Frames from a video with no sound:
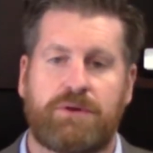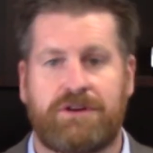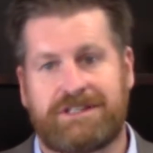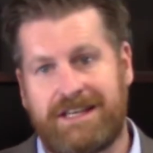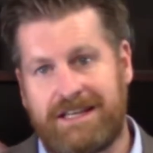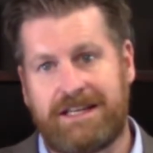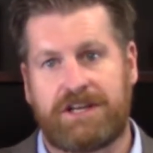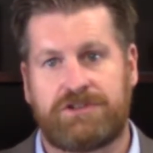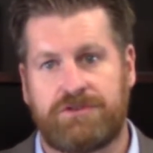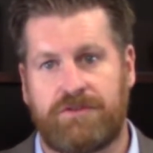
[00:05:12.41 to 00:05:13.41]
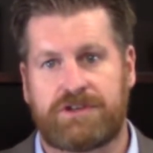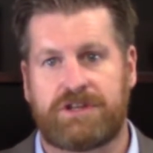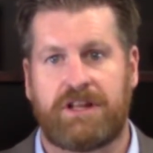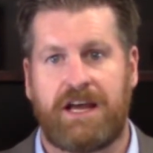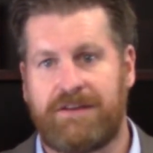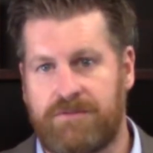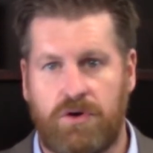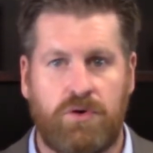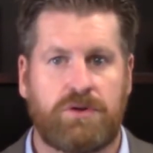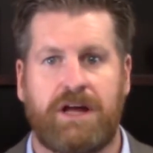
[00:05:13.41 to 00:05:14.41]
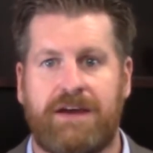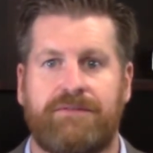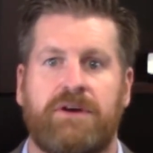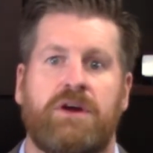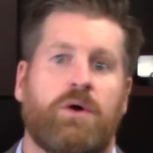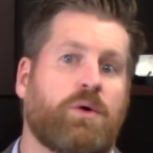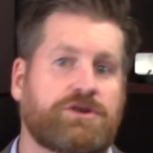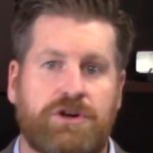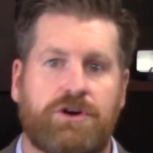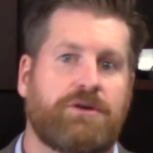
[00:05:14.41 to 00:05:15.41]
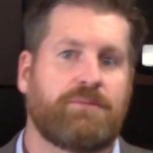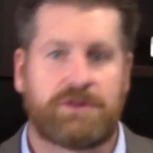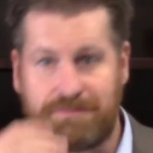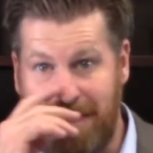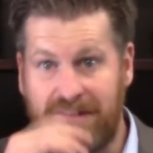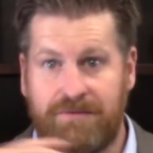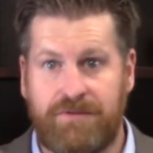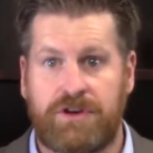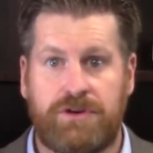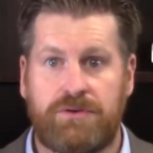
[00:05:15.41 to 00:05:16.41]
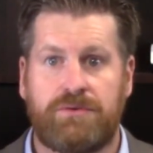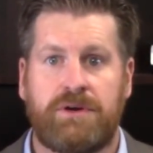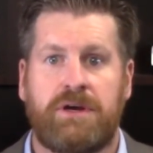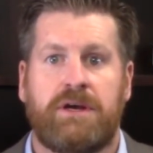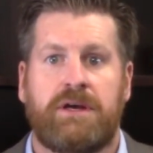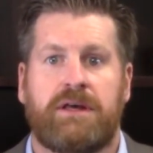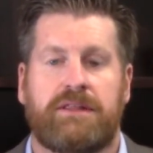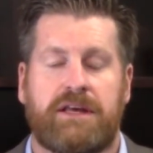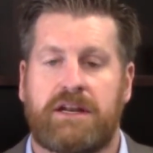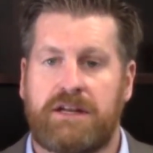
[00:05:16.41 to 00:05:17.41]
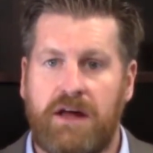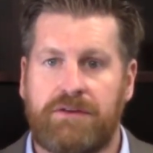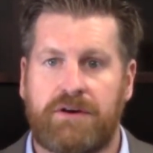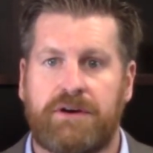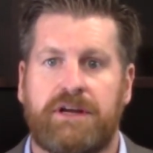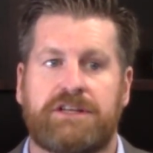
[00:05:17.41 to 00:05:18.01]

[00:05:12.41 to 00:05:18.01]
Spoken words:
whether it's index universal life or whole life or term, is better for you than another.